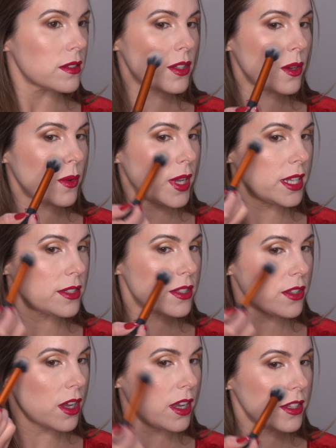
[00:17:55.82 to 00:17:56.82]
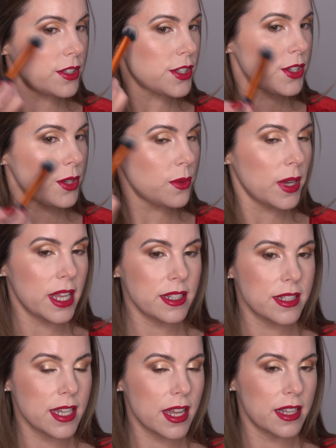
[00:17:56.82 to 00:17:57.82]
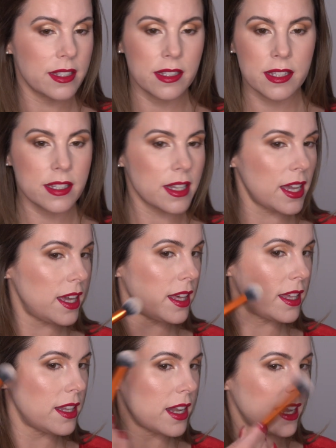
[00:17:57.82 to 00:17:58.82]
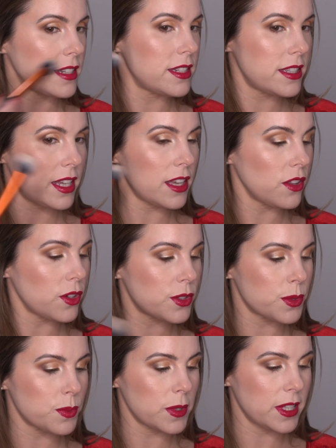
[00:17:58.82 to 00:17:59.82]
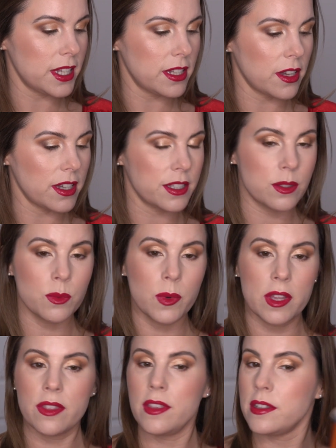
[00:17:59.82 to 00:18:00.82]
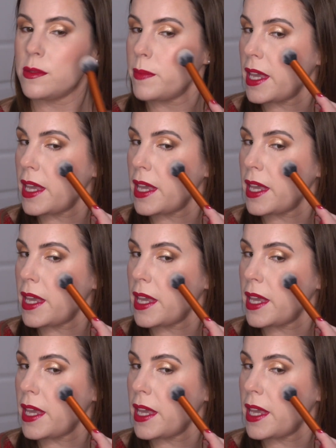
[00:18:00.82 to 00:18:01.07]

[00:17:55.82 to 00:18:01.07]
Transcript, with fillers: So it's not too intense and I just think it looks really nice with this